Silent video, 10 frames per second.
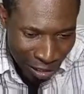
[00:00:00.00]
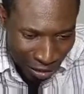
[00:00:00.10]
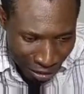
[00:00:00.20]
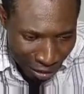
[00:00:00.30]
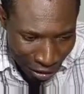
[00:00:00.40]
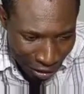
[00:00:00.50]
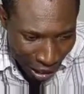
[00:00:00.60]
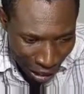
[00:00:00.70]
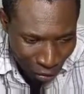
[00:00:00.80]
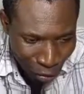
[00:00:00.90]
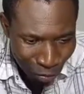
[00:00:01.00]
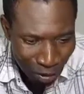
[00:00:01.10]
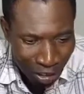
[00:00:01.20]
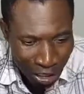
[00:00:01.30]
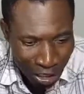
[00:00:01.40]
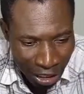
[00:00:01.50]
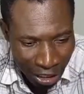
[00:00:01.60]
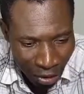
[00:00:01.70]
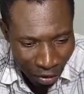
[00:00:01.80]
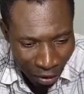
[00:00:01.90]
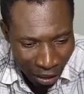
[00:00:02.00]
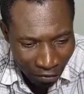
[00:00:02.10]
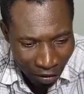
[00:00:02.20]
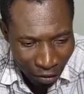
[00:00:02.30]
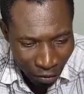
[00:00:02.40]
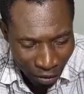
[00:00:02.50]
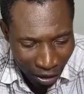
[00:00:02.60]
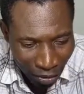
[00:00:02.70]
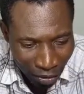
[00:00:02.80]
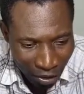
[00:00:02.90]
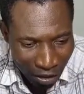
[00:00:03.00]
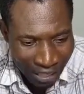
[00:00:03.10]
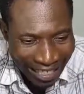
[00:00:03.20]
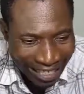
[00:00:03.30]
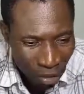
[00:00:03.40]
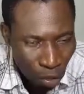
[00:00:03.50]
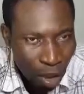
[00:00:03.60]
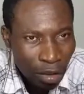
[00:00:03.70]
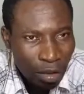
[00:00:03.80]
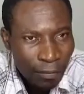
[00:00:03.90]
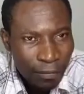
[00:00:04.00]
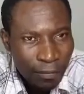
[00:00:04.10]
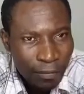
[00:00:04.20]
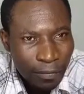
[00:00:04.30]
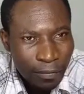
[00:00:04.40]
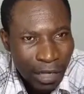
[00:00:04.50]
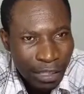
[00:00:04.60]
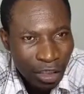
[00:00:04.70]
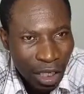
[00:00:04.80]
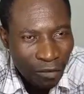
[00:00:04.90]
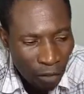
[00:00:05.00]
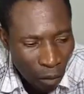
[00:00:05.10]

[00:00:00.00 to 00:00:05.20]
there has to be a day in your life that you start to say that this is what I stand for.